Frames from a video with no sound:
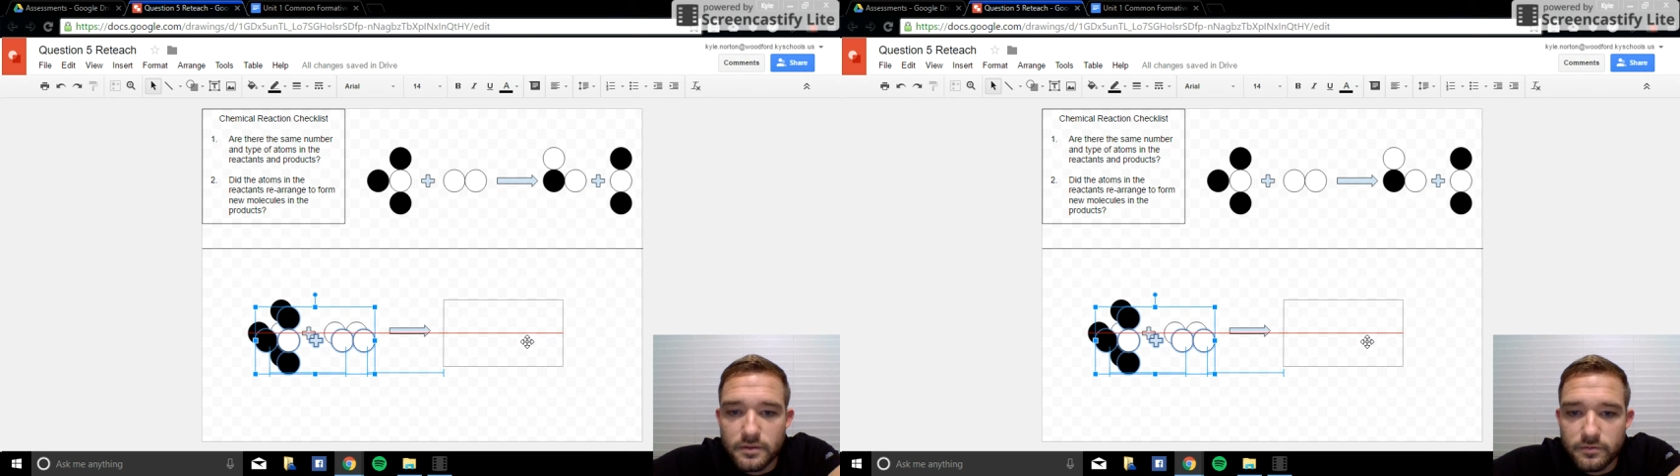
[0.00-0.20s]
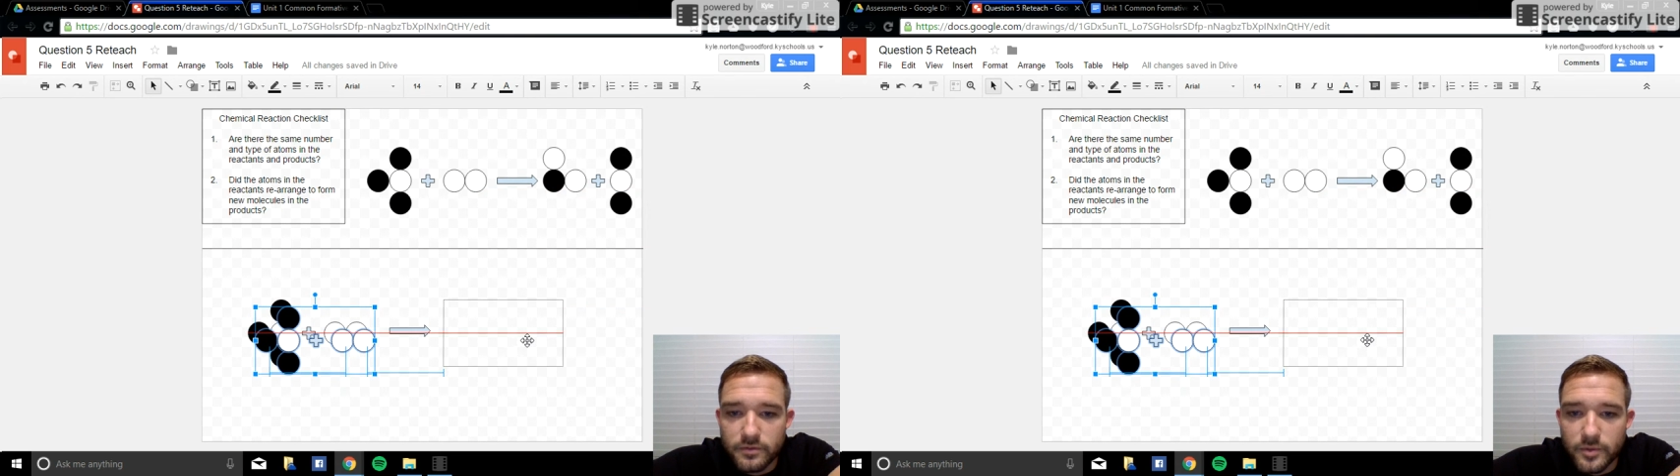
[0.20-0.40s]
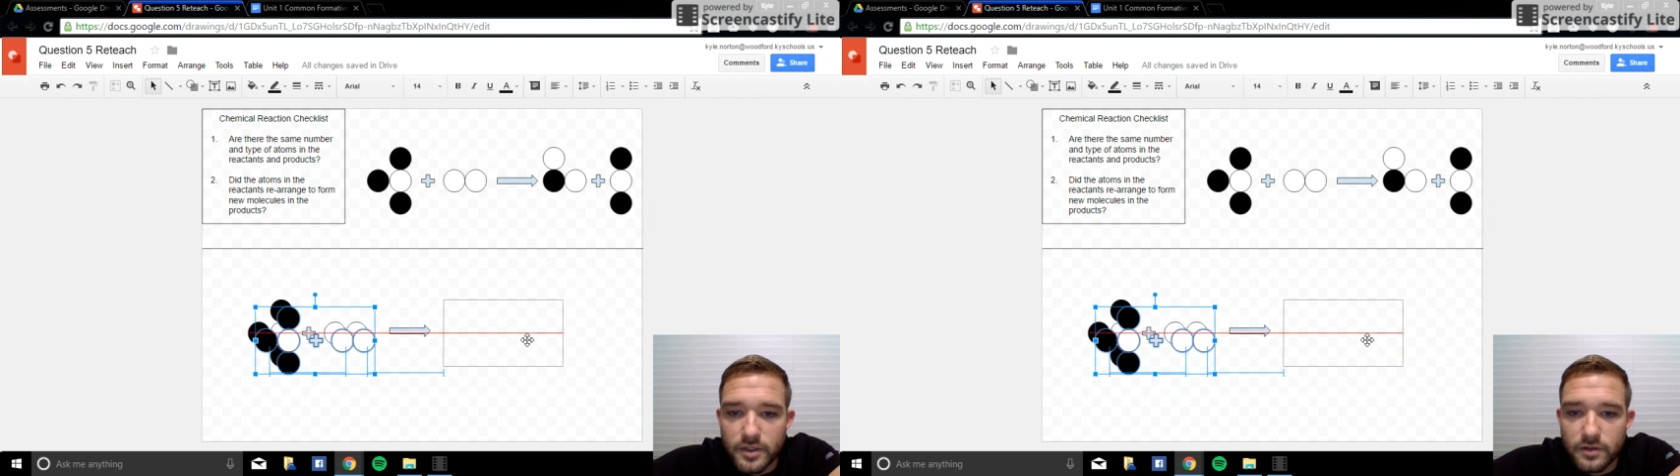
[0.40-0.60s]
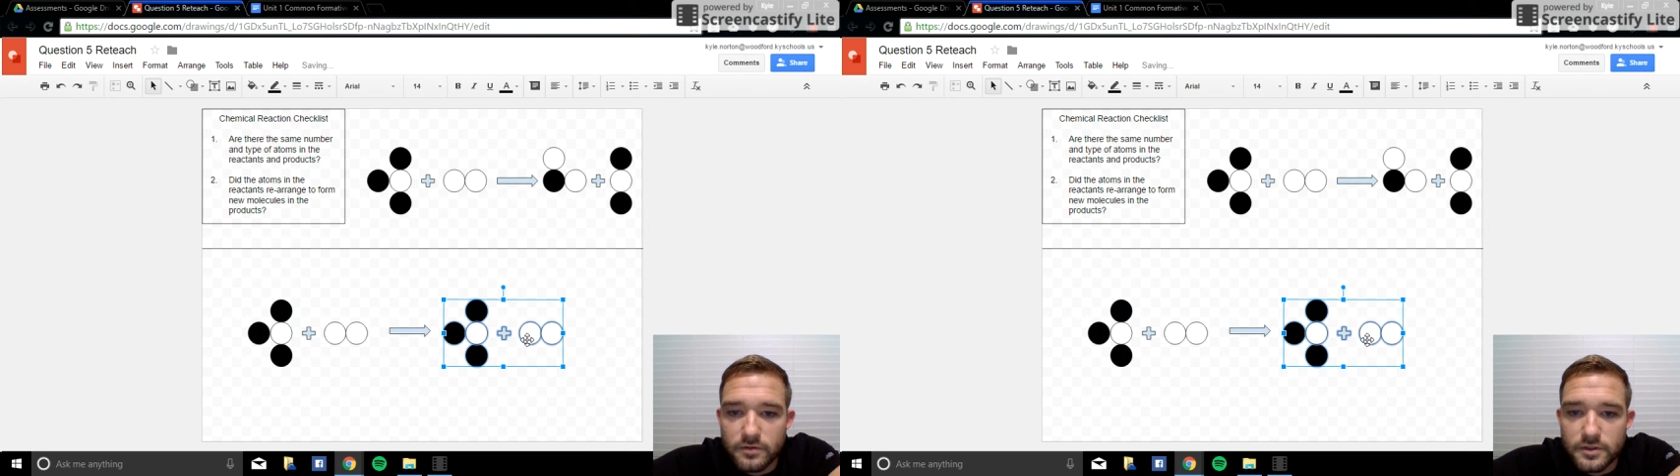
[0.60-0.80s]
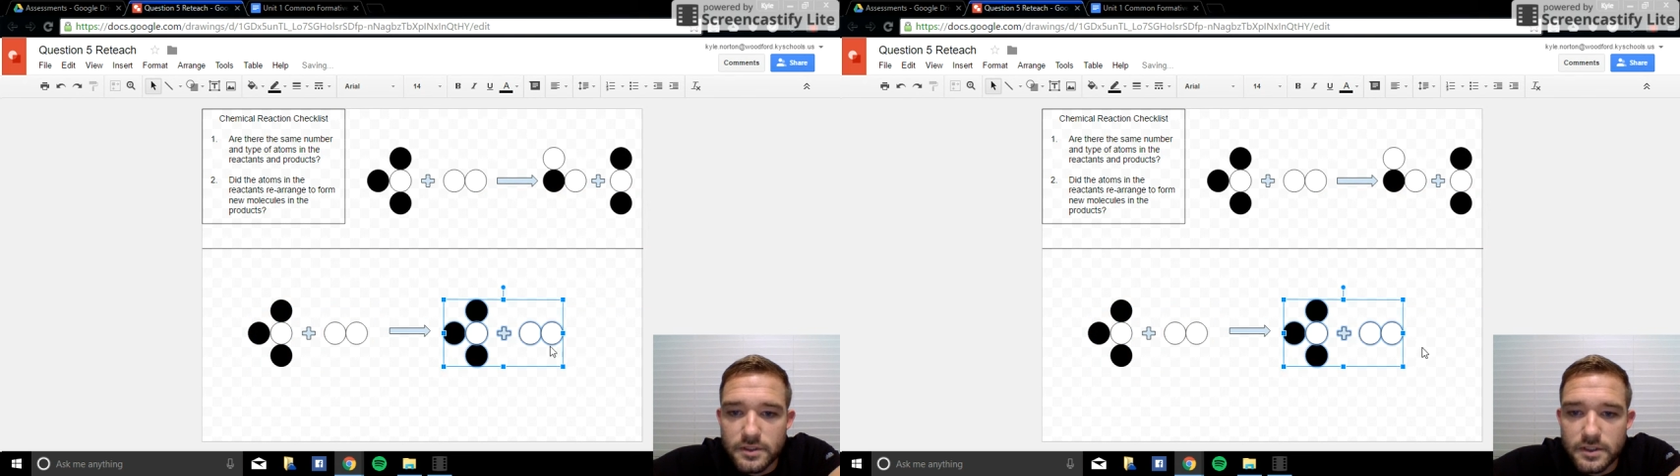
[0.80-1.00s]
and flipping it
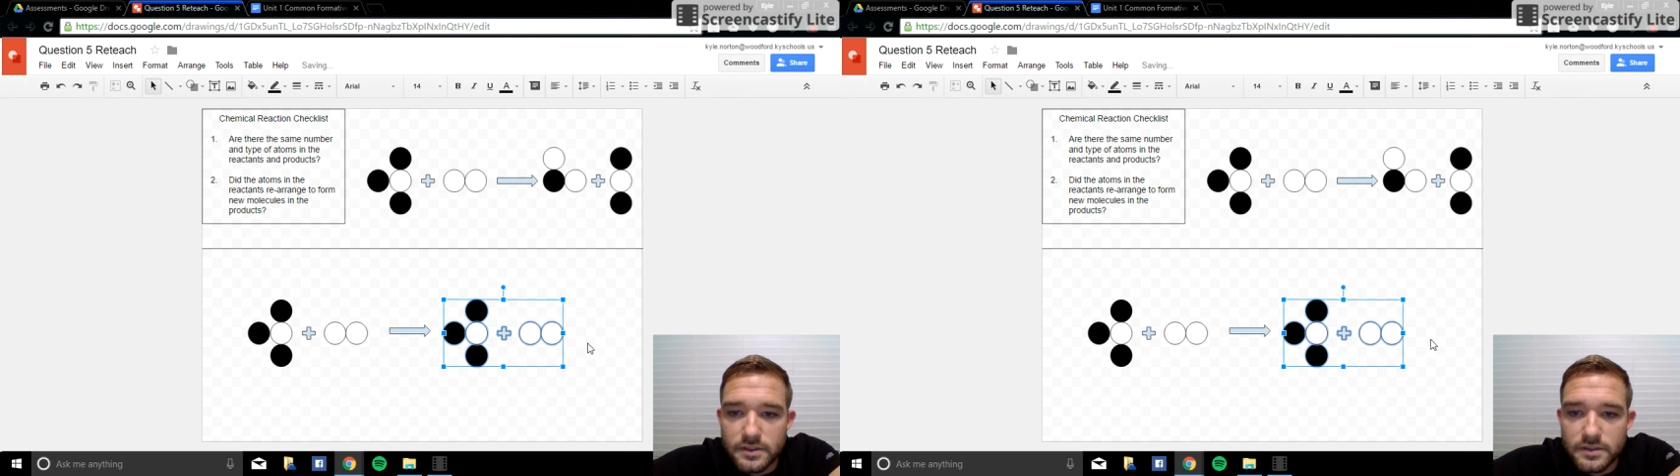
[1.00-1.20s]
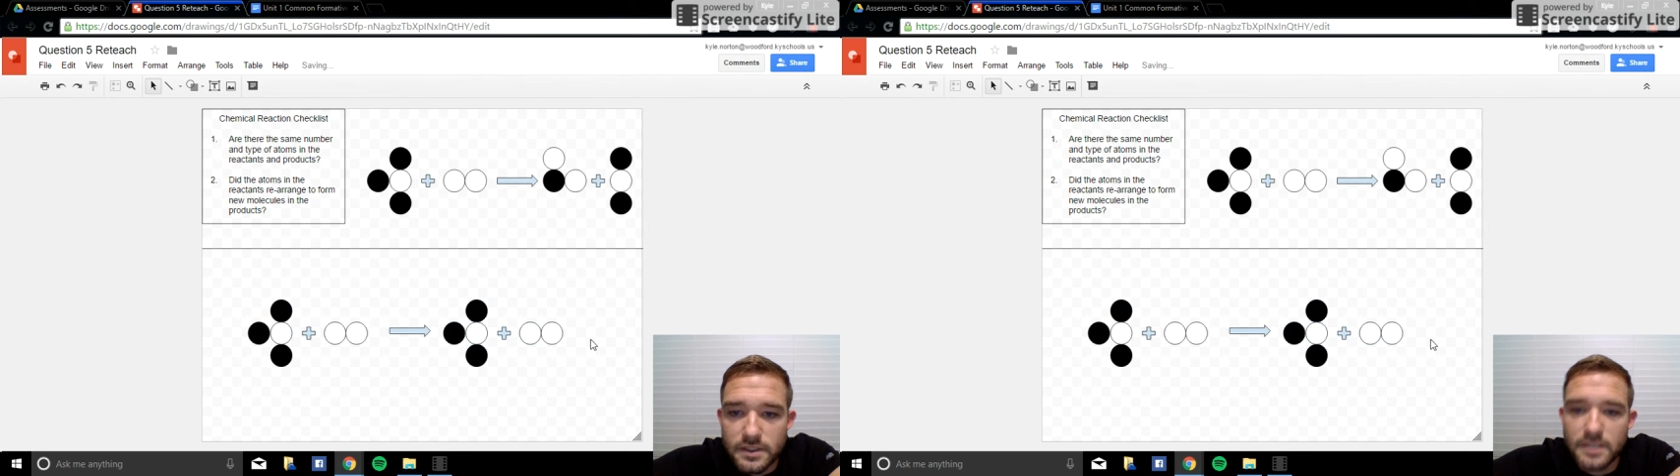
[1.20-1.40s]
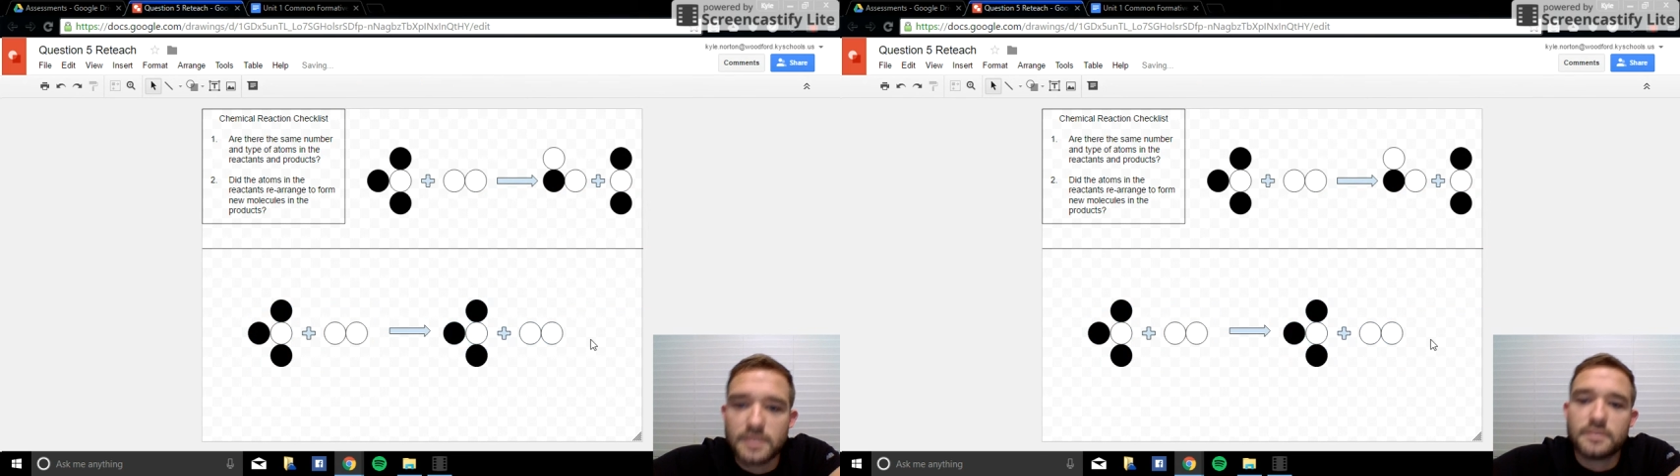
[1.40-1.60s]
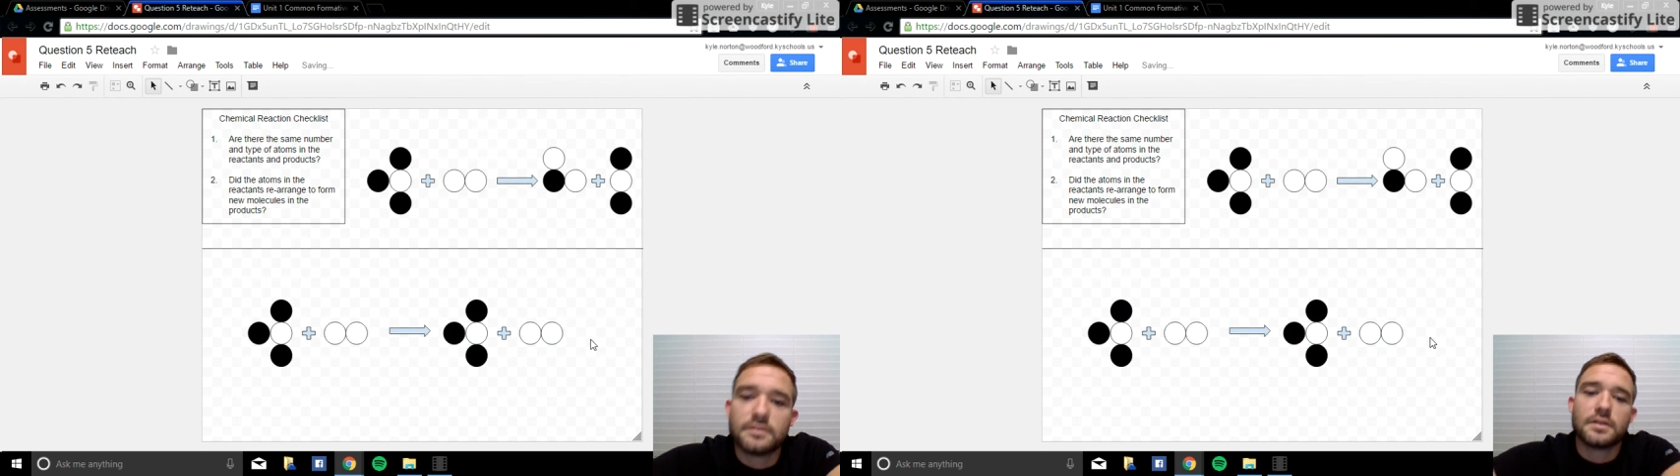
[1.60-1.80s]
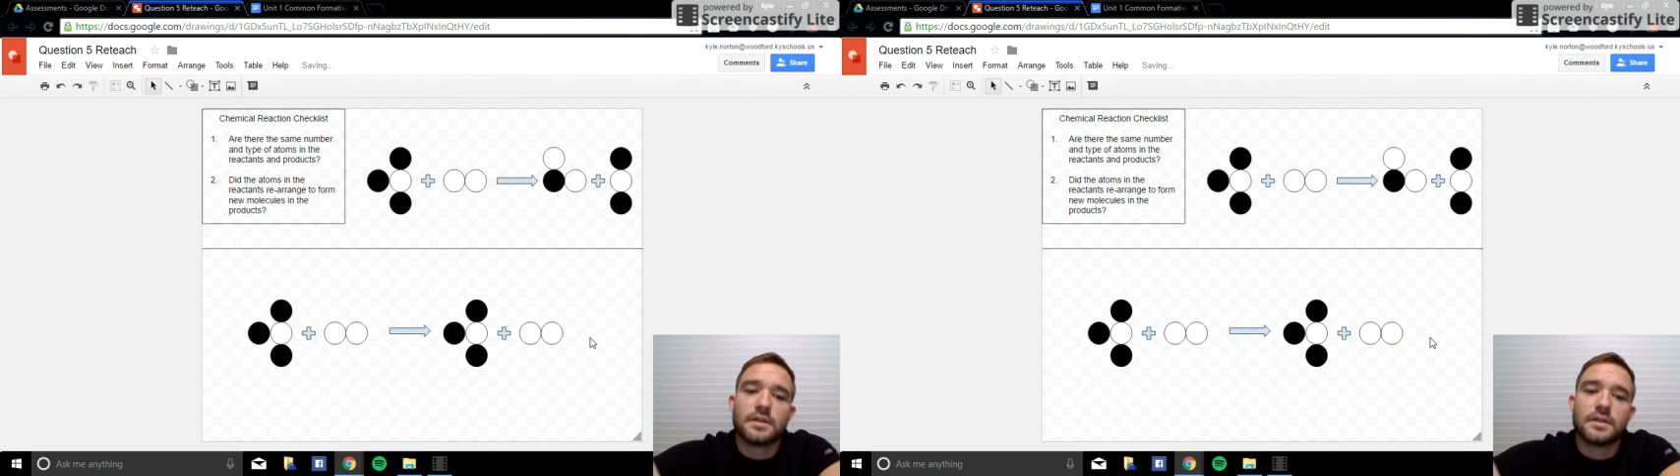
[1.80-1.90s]
over to the other side.